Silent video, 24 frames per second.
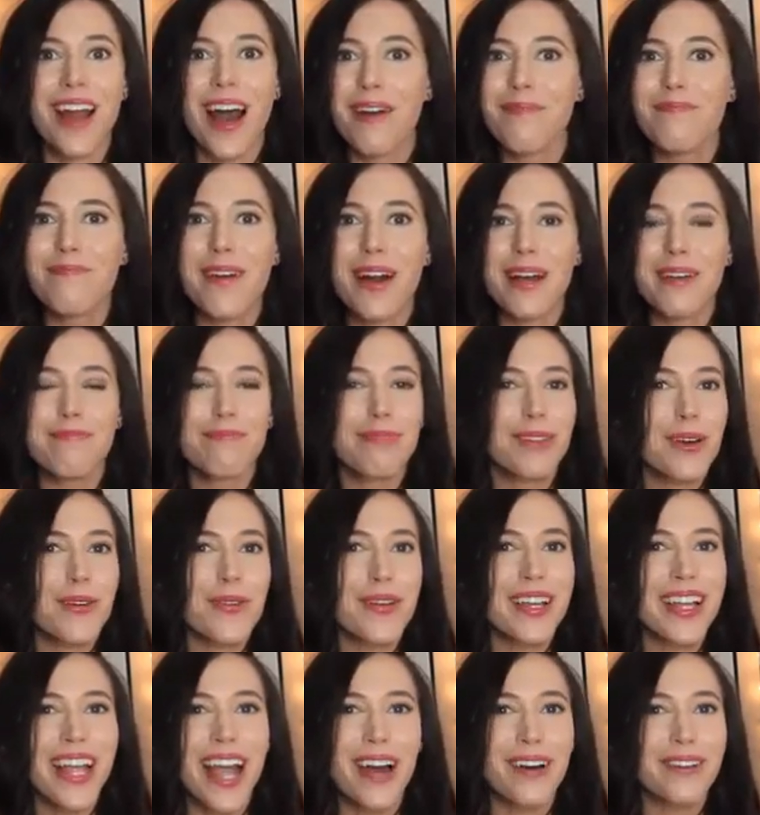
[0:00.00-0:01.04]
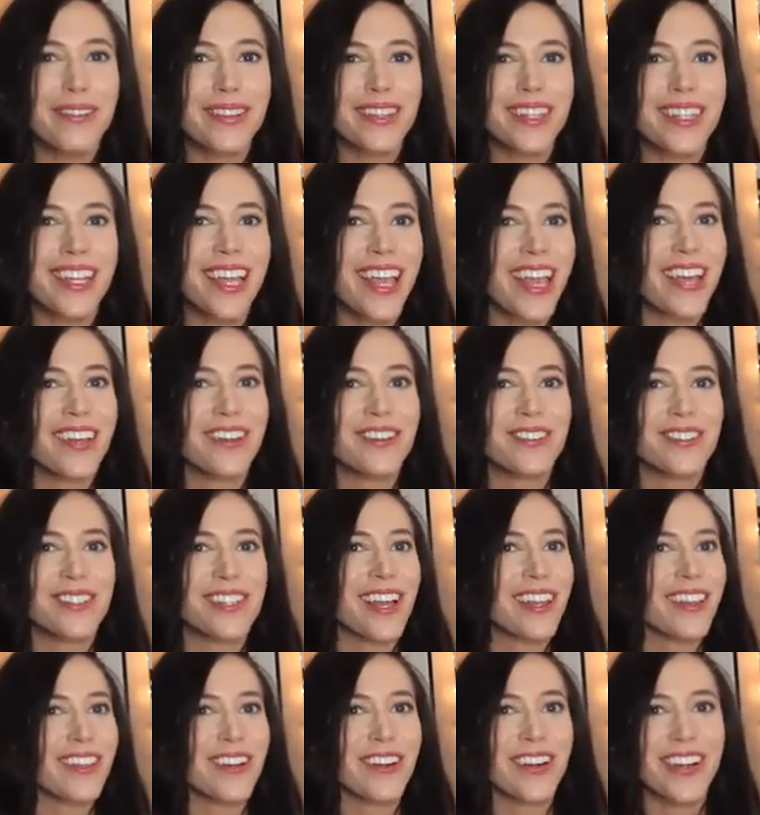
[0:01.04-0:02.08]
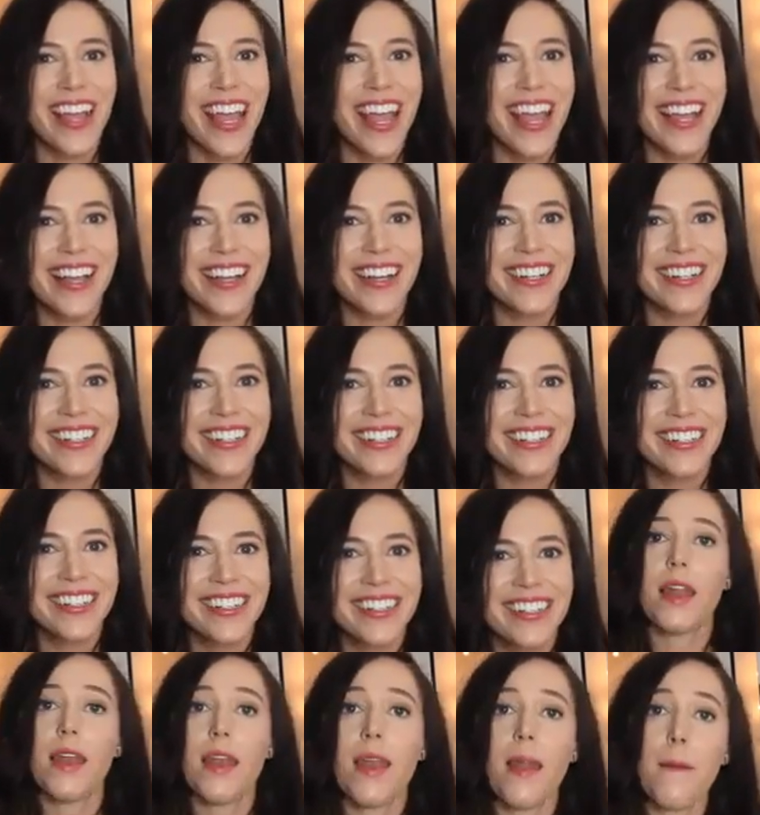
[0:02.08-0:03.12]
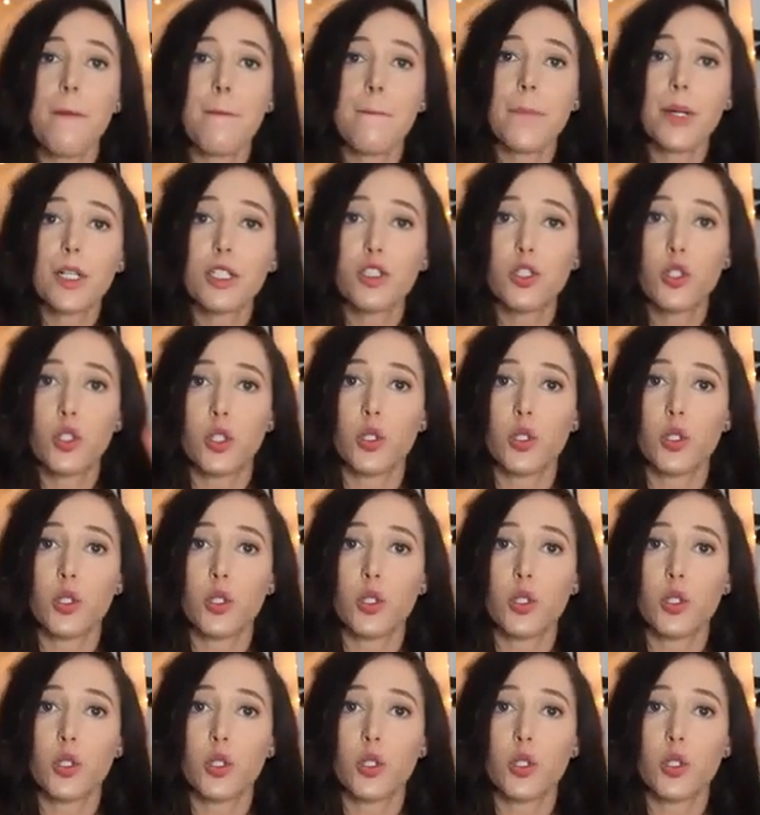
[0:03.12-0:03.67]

not by blowing out the candles on their cake. Number